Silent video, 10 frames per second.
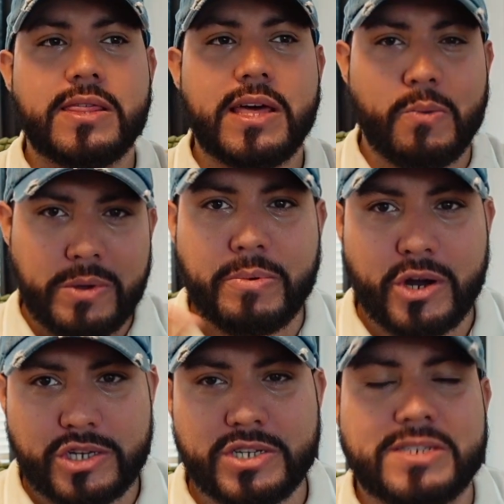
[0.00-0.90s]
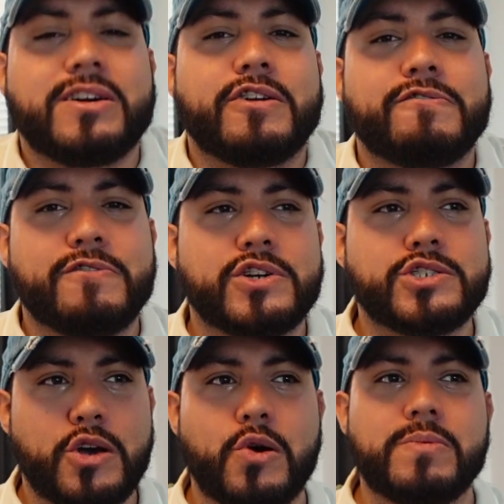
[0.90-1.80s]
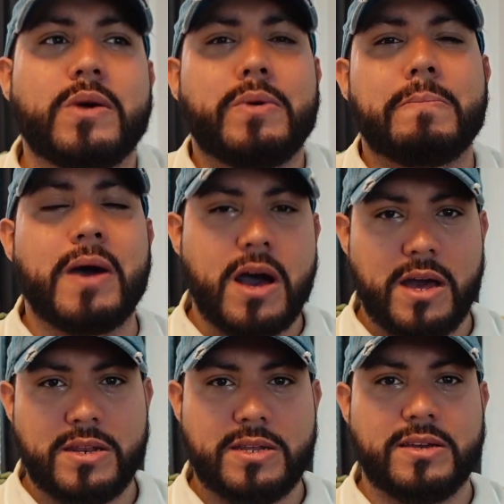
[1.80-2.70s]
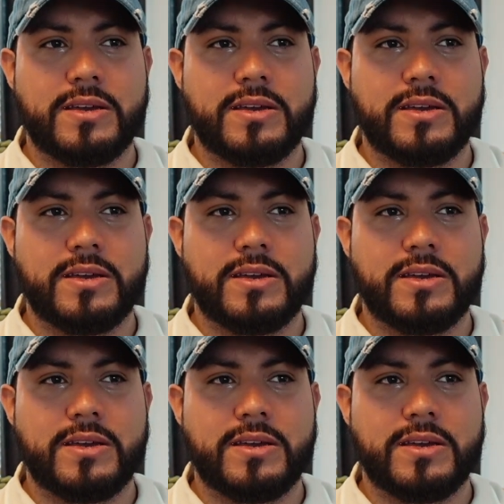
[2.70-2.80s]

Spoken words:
that we purchased, our first home that we bought.